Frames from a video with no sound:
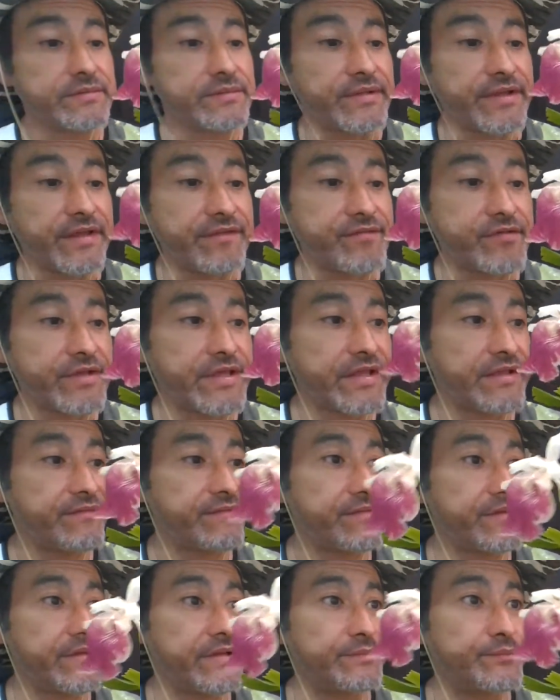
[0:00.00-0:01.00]
If you
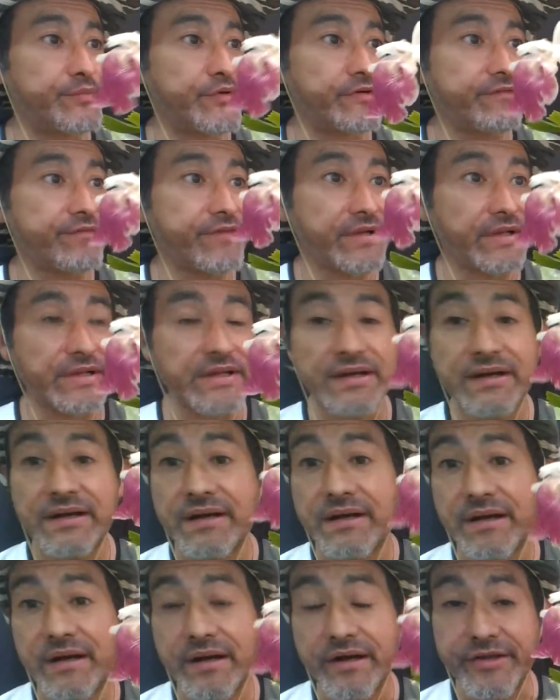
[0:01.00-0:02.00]
give it perfect
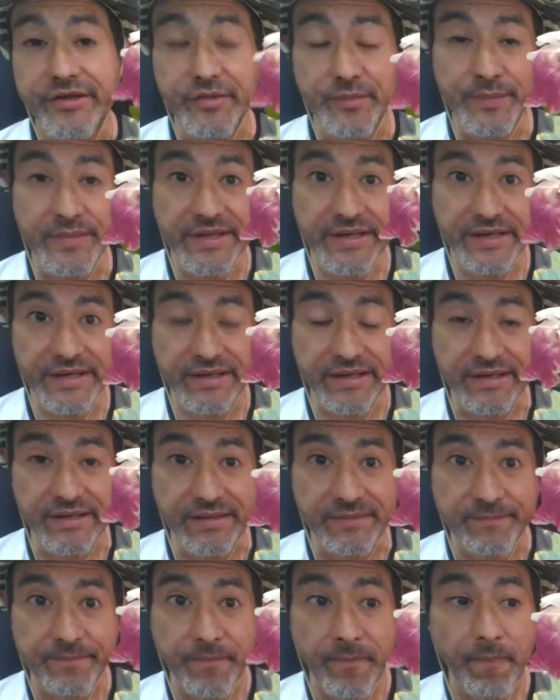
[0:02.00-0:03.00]

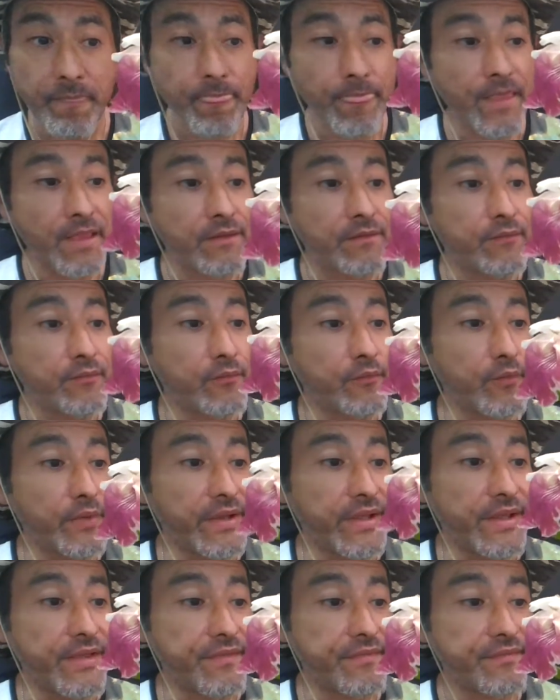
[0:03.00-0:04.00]
humidity
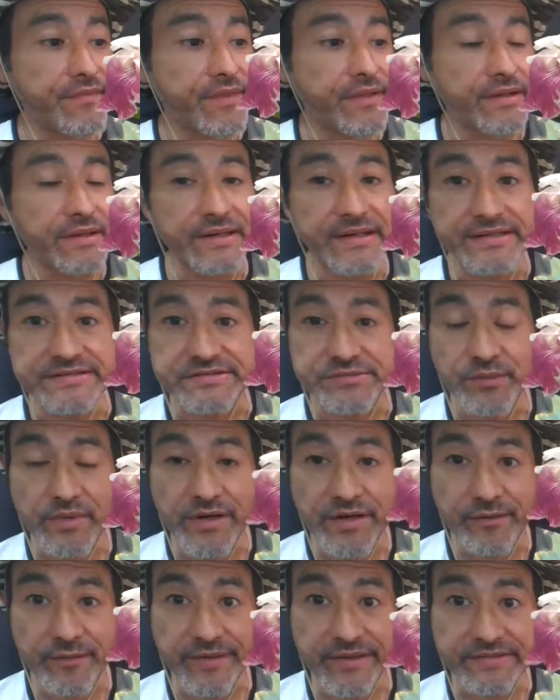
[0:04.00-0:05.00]
with less
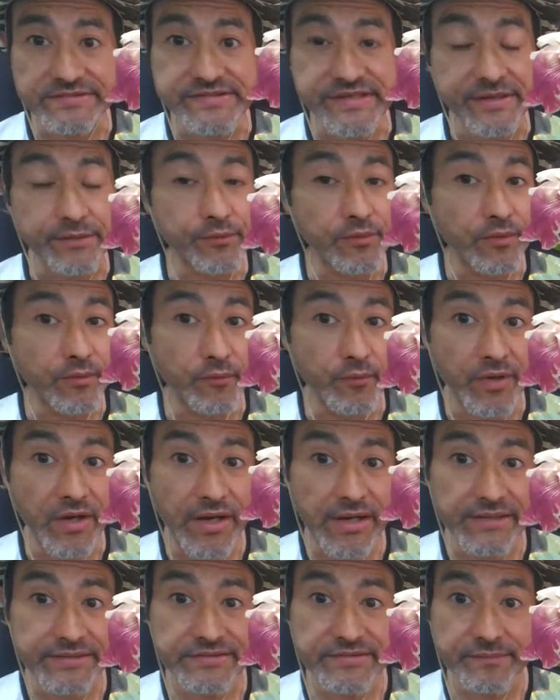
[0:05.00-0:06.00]
waterings, it won't
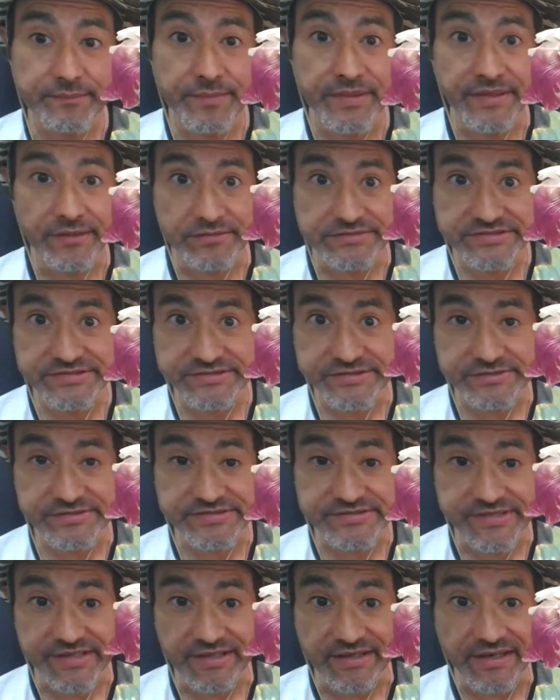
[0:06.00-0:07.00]
rot, but it'll still
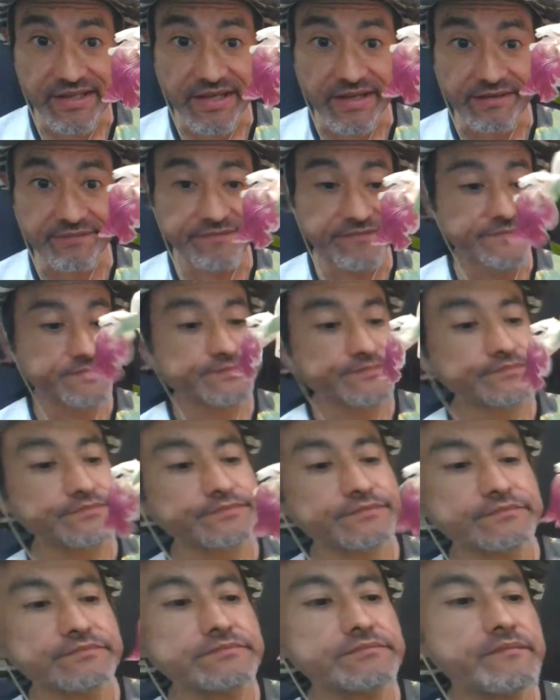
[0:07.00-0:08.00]
stay alive.
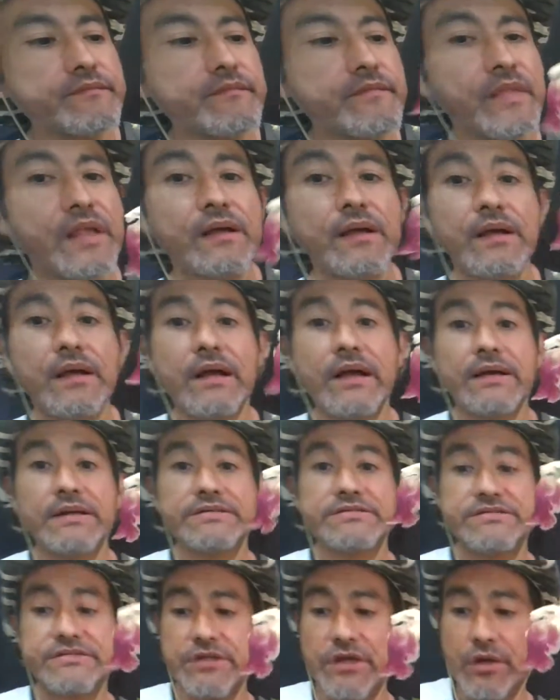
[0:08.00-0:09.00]

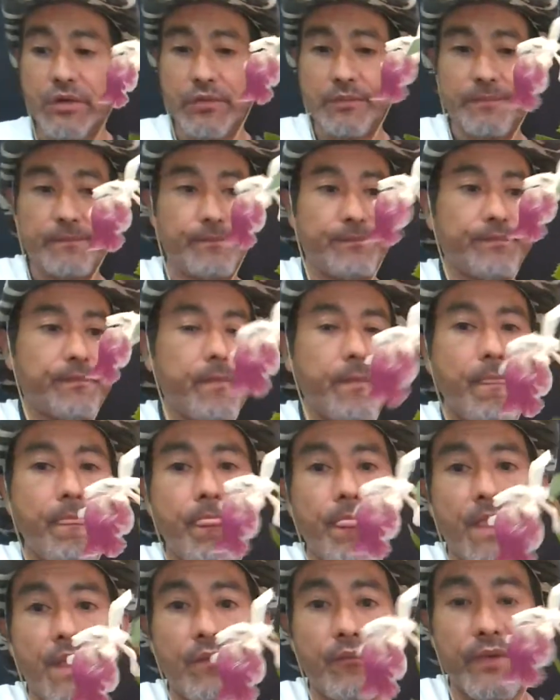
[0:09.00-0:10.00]
So
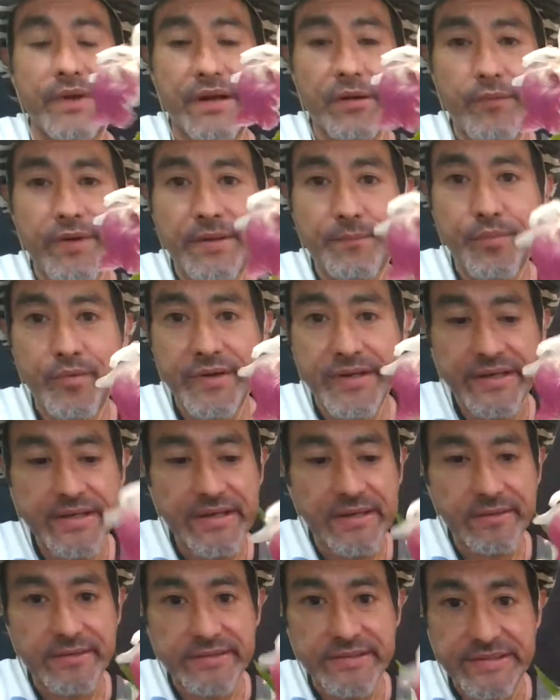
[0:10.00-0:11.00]
what I want to point
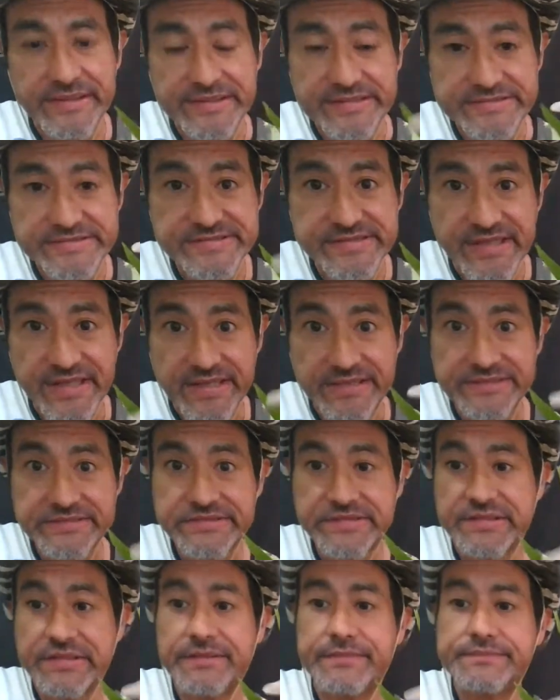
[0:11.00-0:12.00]
out is that